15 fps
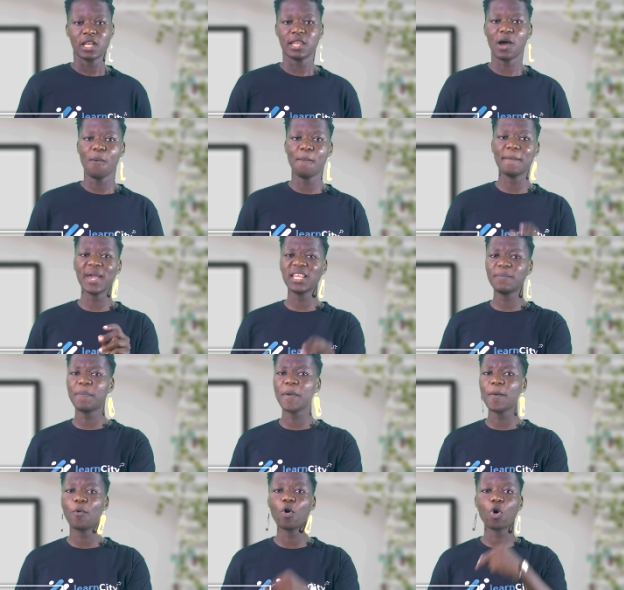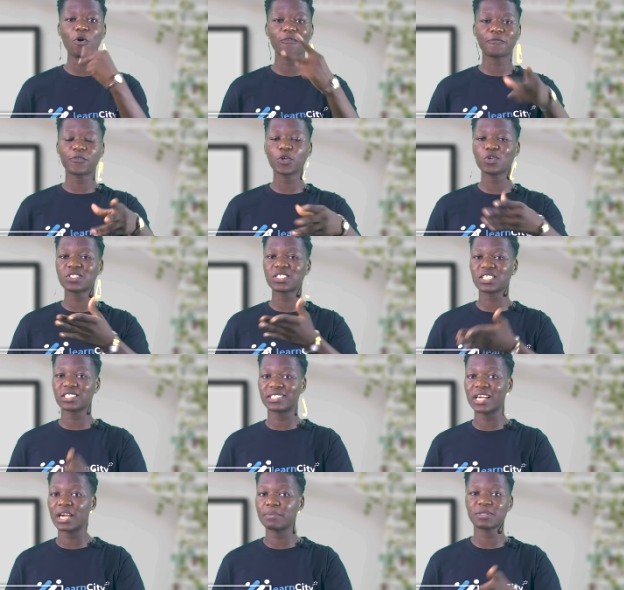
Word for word: Now, many people confuse the terms